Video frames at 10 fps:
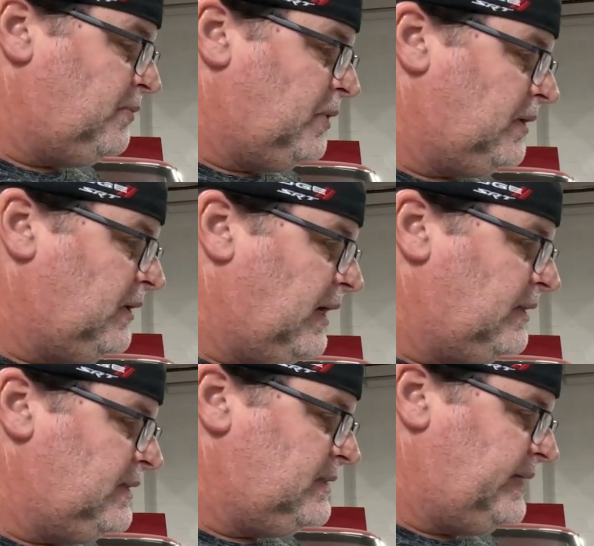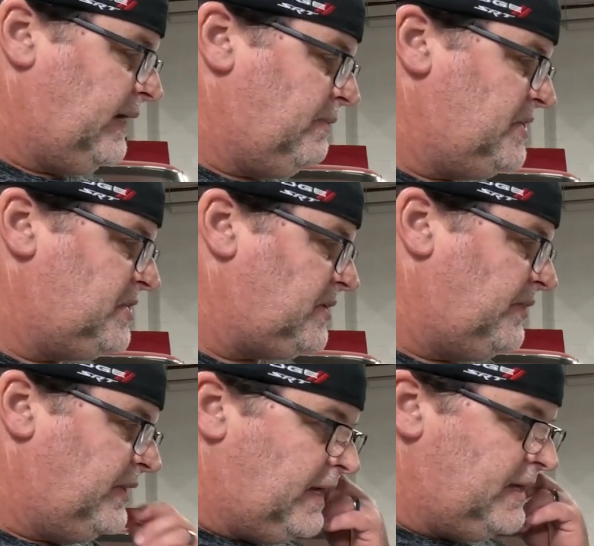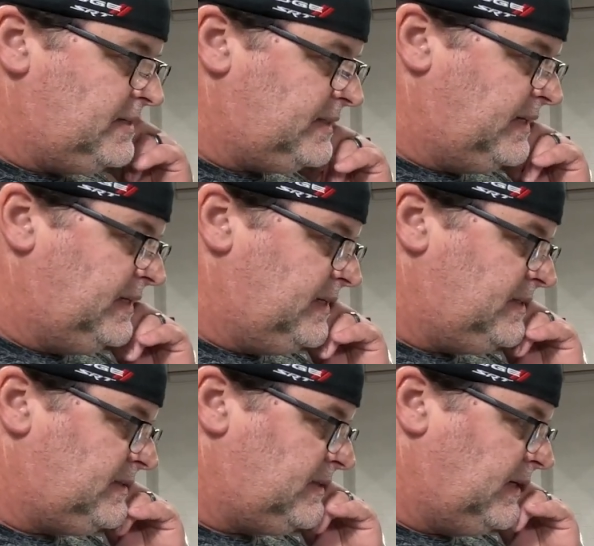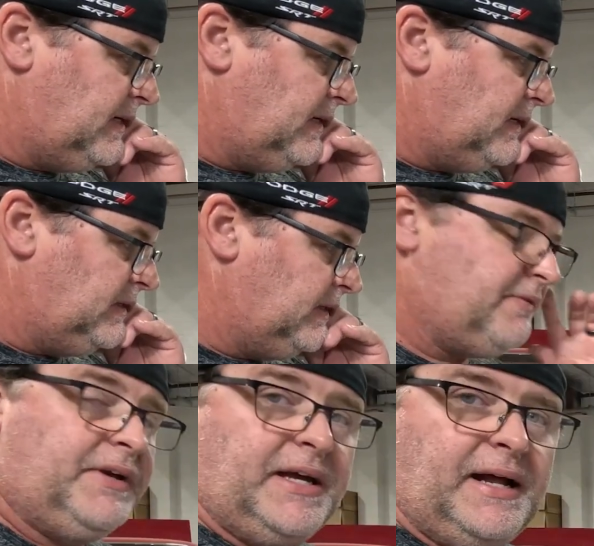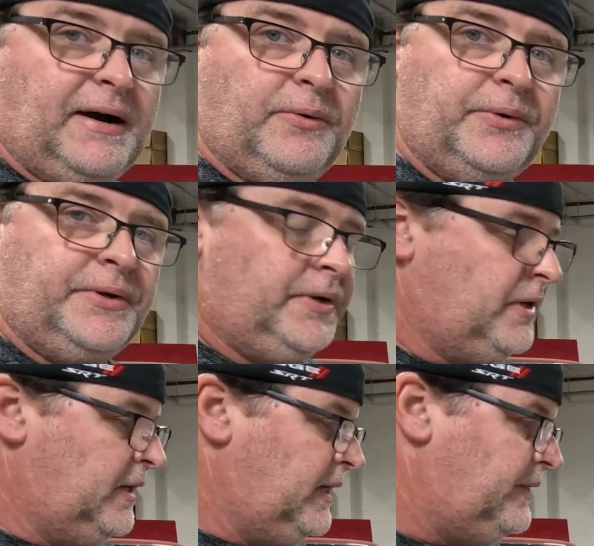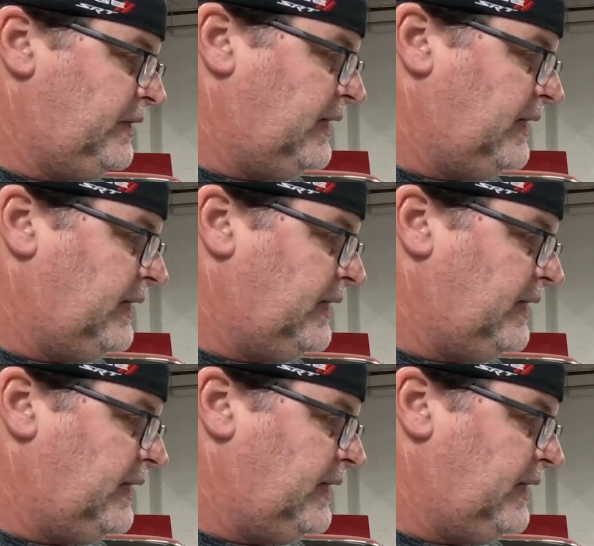what a lot of the damage is on these is leaving it out in the